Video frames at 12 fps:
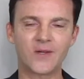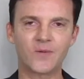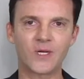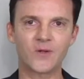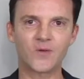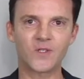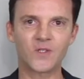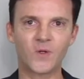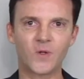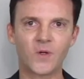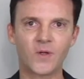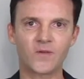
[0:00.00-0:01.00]
end, we can
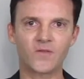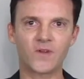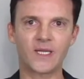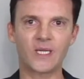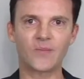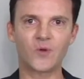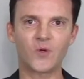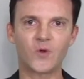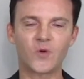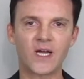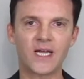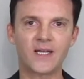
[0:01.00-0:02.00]
return feeling more
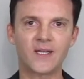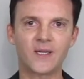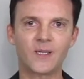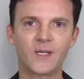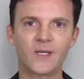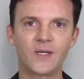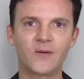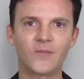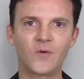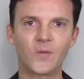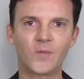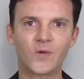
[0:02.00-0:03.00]
grounded,
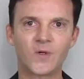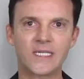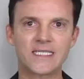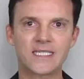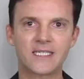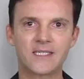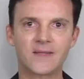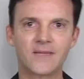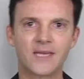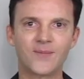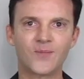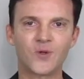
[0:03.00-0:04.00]
more present,
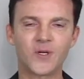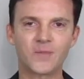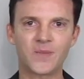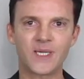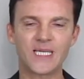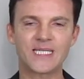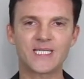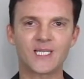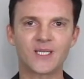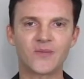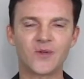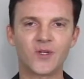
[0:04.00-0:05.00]
and more at peace
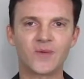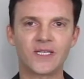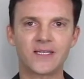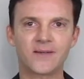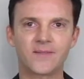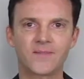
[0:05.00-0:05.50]
in the moment.